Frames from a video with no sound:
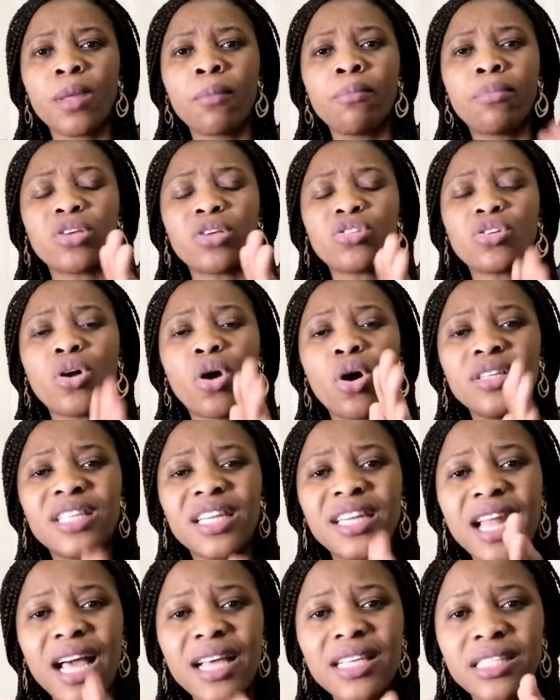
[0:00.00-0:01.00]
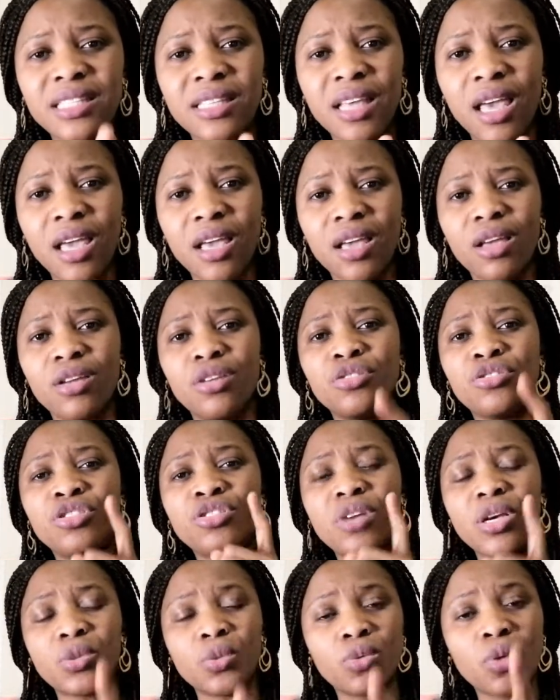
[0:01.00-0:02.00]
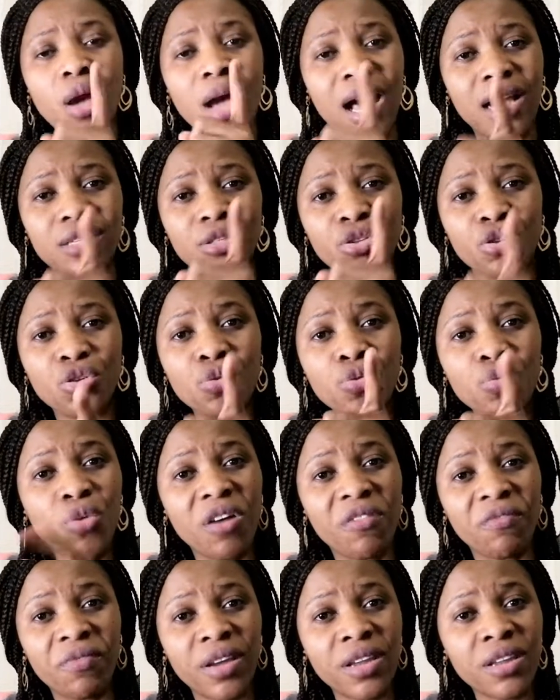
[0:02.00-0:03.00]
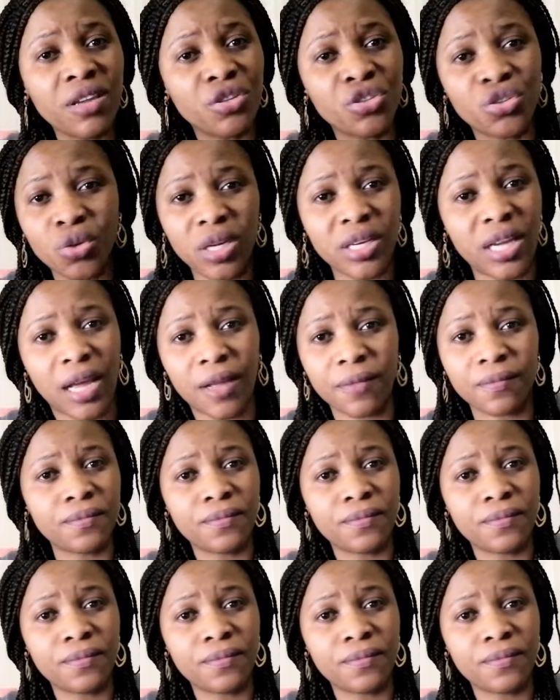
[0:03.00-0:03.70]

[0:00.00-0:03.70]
Because on the last day, Jesus will not ask you who offend each other.